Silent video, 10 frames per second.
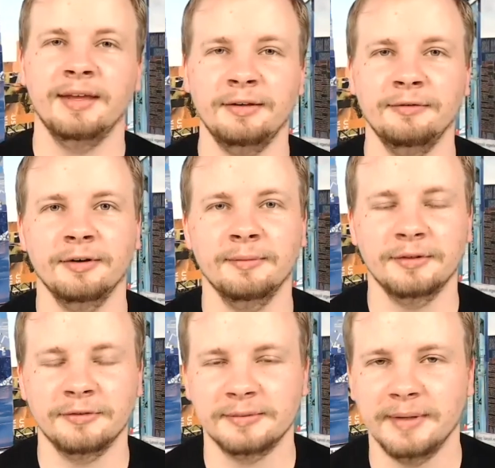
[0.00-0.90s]
you very
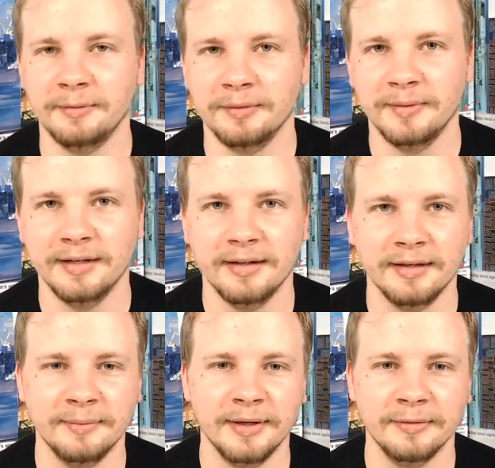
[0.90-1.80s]
much for speaking with me
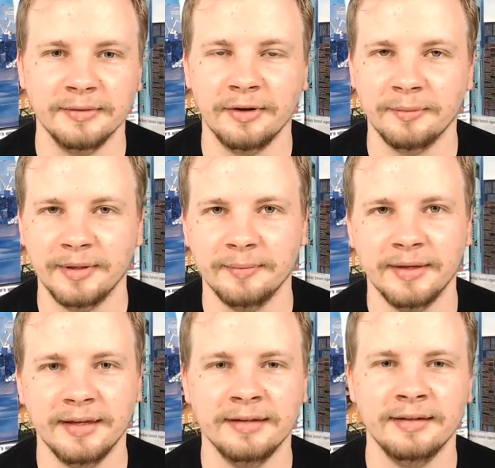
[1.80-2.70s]
today about
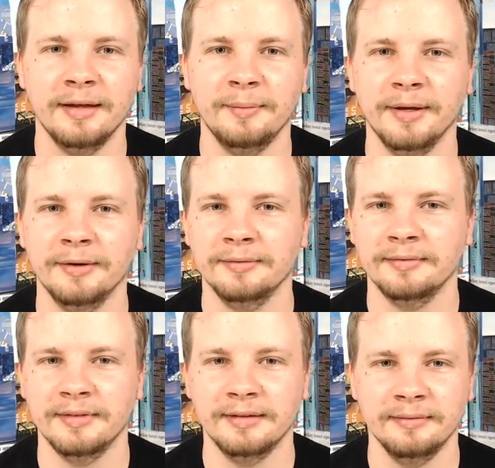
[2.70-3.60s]
RPMA, about
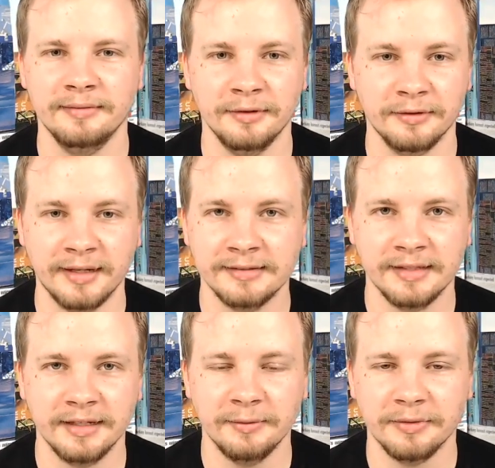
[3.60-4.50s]
your case
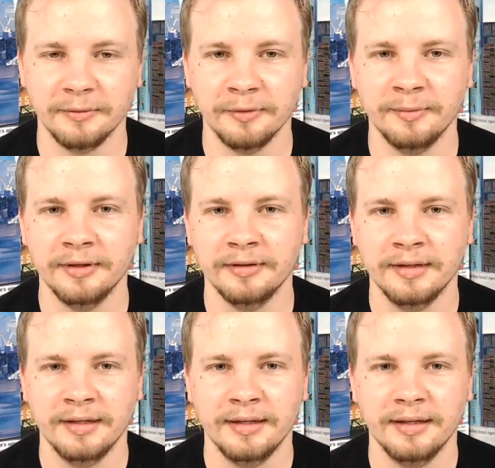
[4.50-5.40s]
study with Aruba,
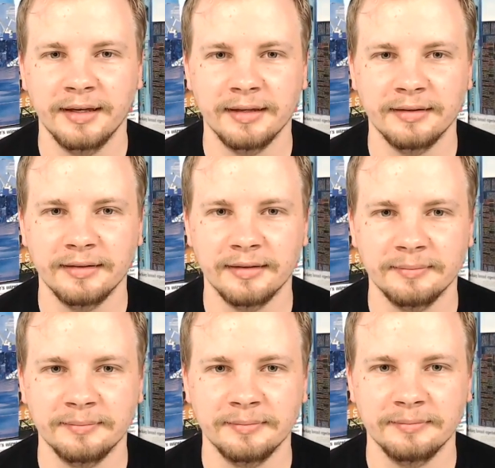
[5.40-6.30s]
and
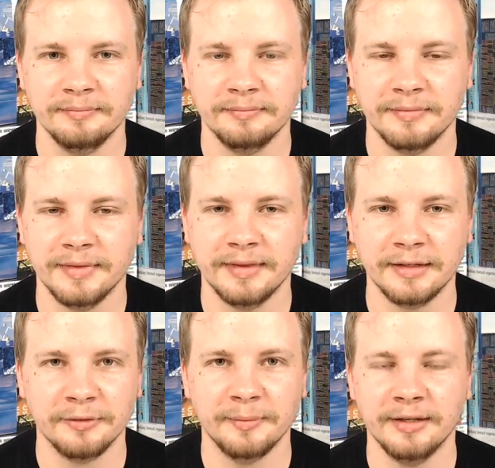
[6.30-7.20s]

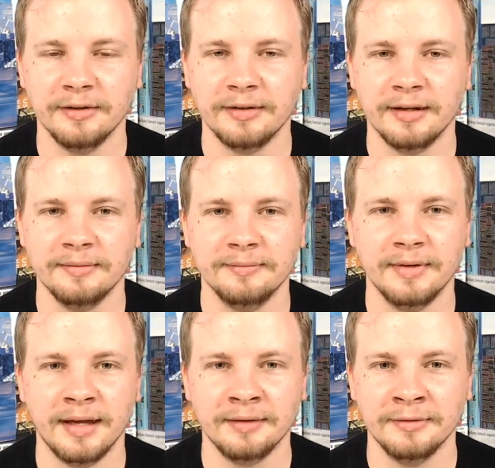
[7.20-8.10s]
thanks for being on
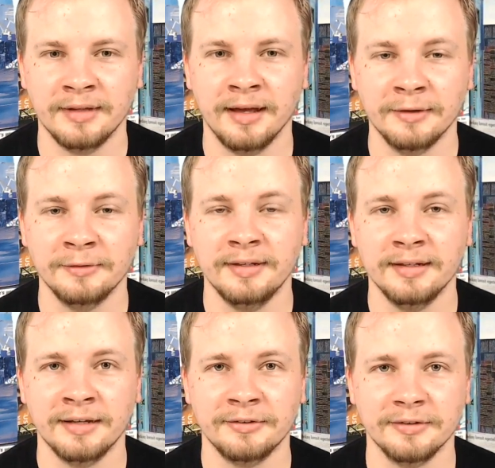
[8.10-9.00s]
IoT
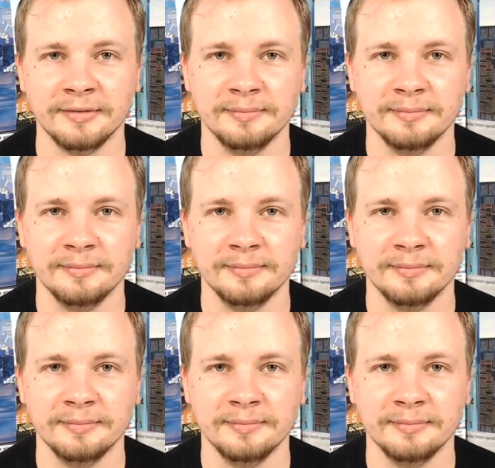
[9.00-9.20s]
in Action.